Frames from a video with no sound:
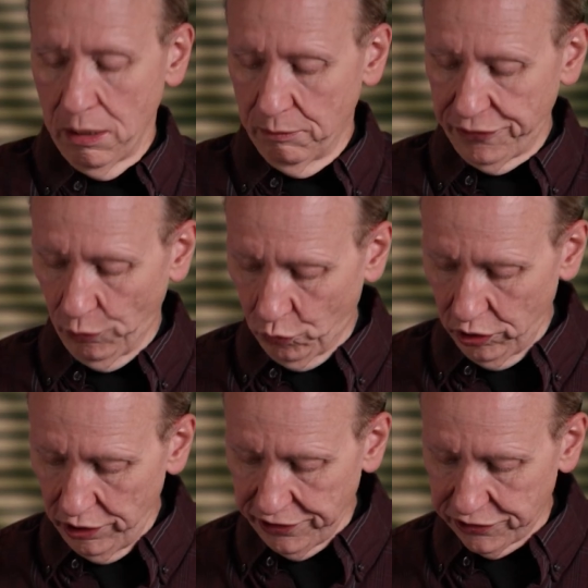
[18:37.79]
But the
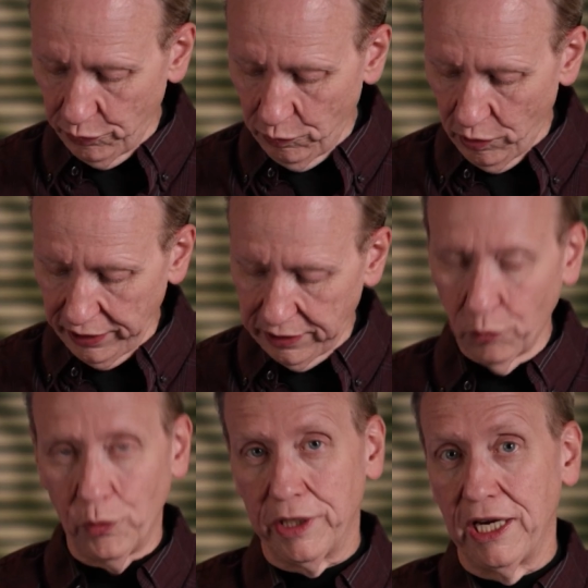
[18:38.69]
word that
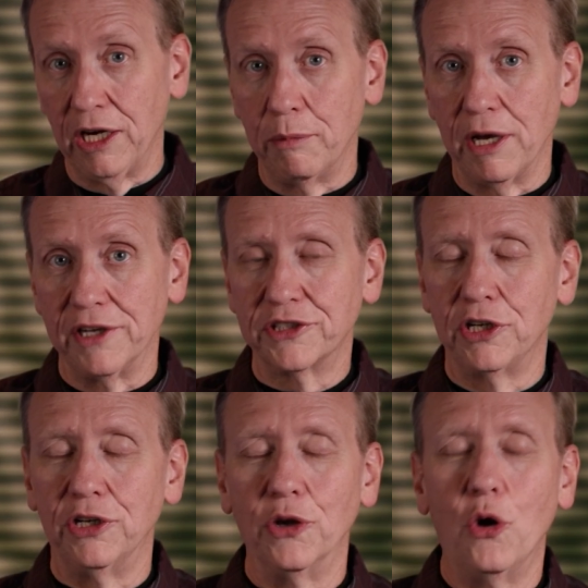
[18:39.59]
we care about is called